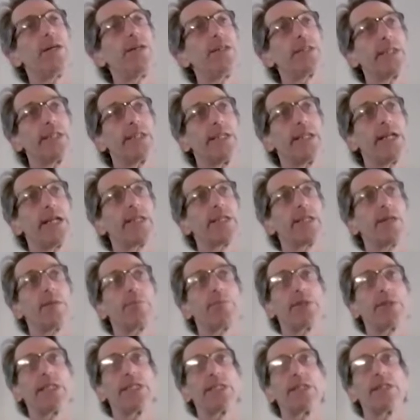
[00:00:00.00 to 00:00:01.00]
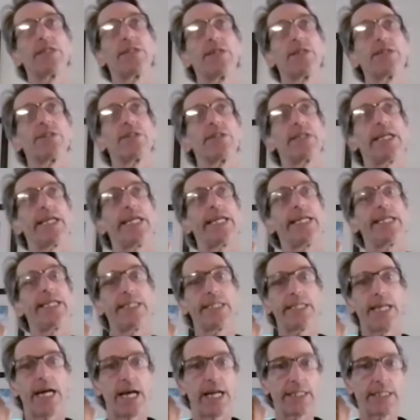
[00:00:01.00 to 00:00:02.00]
it ended up being another 8,
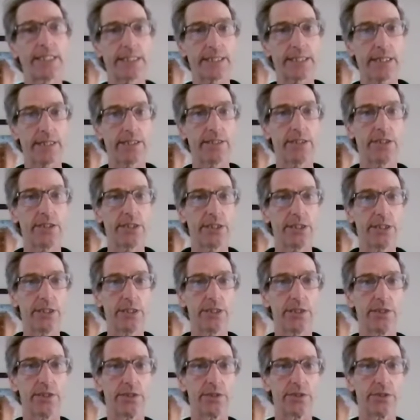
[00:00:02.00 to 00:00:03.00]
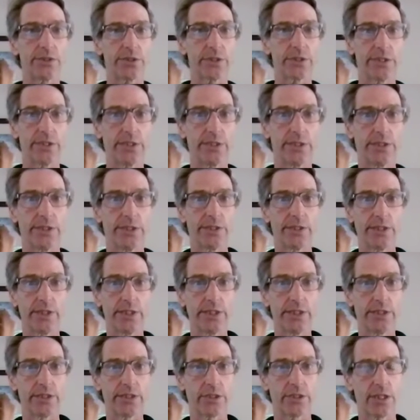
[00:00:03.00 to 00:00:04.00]
9, 10 years
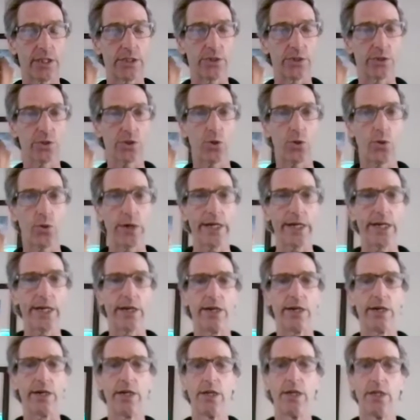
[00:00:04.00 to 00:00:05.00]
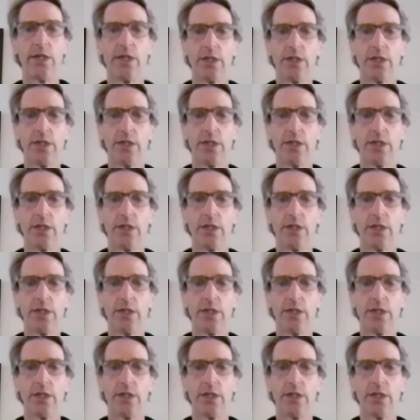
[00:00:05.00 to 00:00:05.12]
in Center Square.